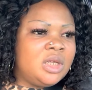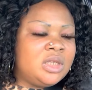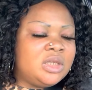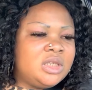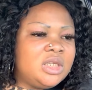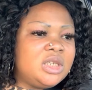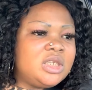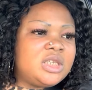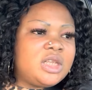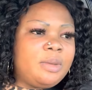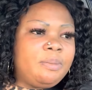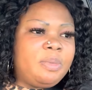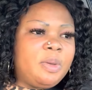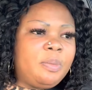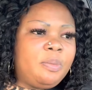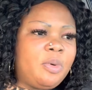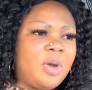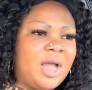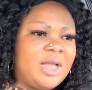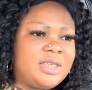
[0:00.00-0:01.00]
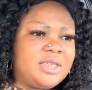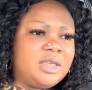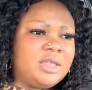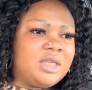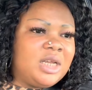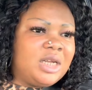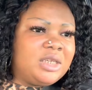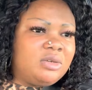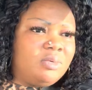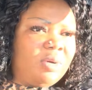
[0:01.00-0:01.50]
These same people, I think
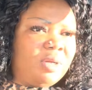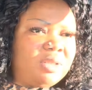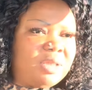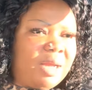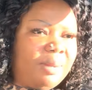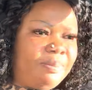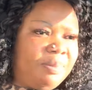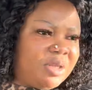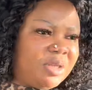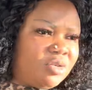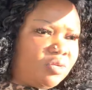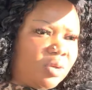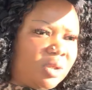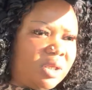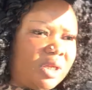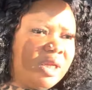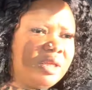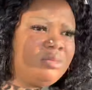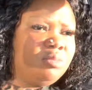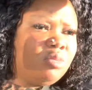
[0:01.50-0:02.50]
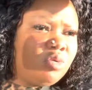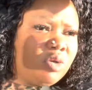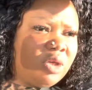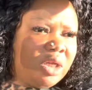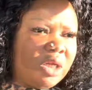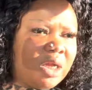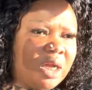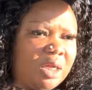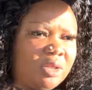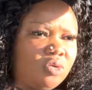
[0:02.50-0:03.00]
they are the one that persuaded
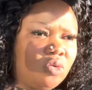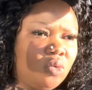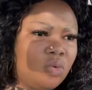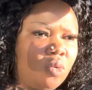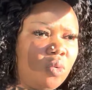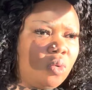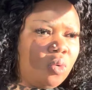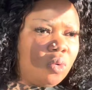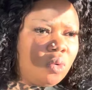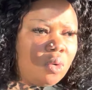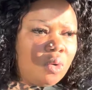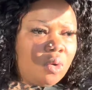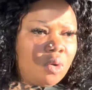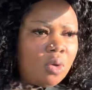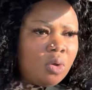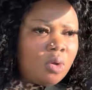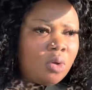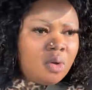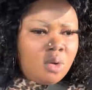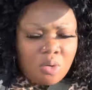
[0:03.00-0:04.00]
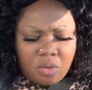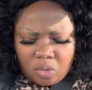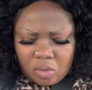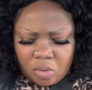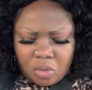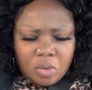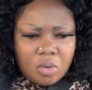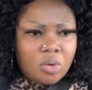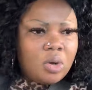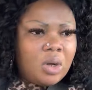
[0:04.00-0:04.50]
Monica to go
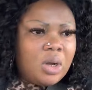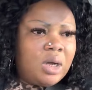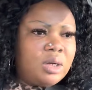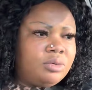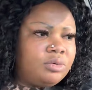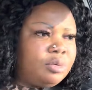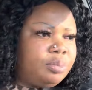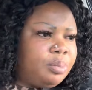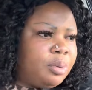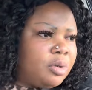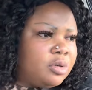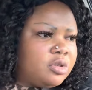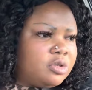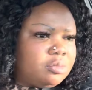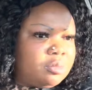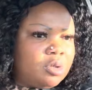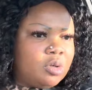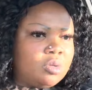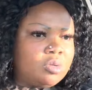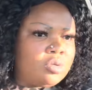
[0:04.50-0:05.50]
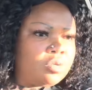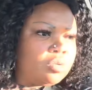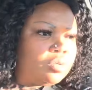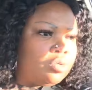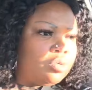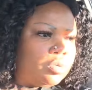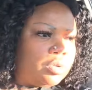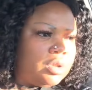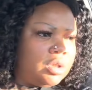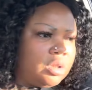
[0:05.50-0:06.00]
and report me also
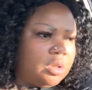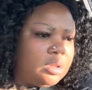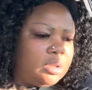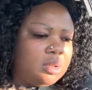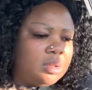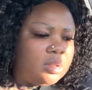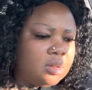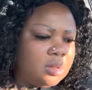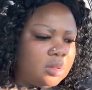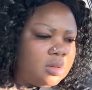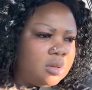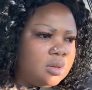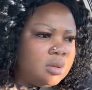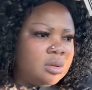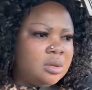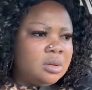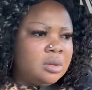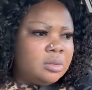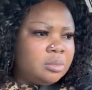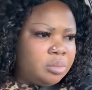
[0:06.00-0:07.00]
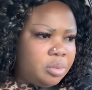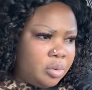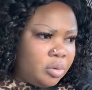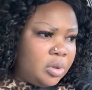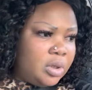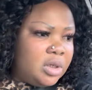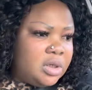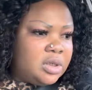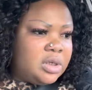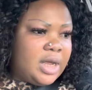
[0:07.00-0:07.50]
to the
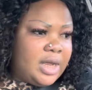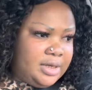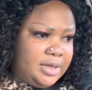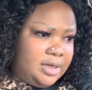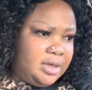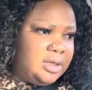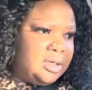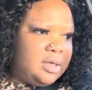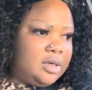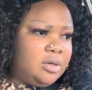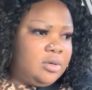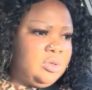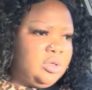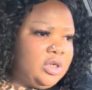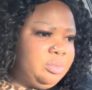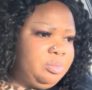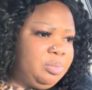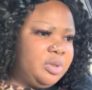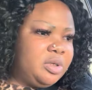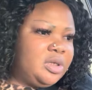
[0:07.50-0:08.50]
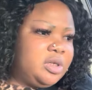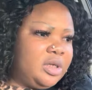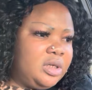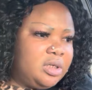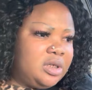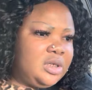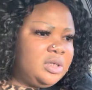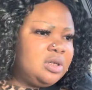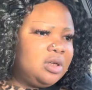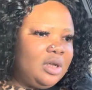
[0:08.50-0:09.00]
police. I think
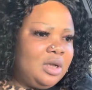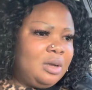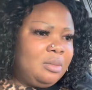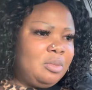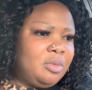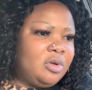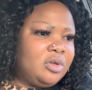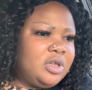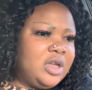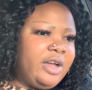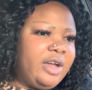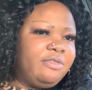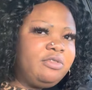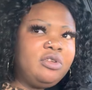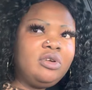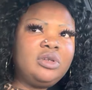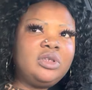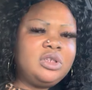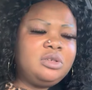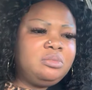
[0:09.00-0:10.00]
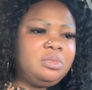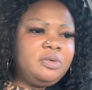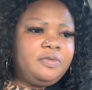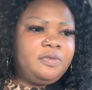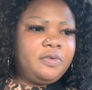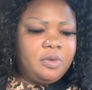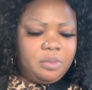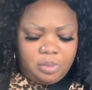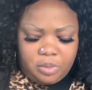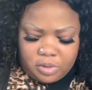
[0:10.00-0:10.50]
100%. But they have done it
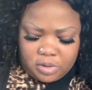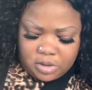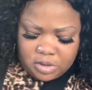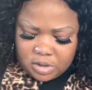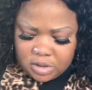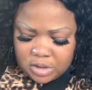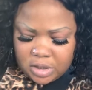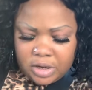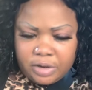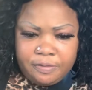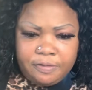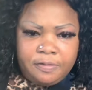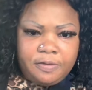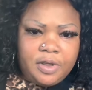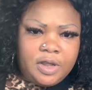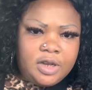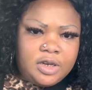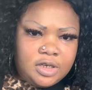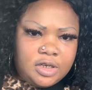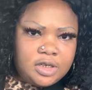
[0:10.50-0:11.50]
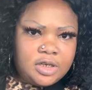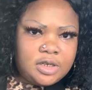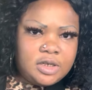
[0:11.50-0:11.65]
before, but they failed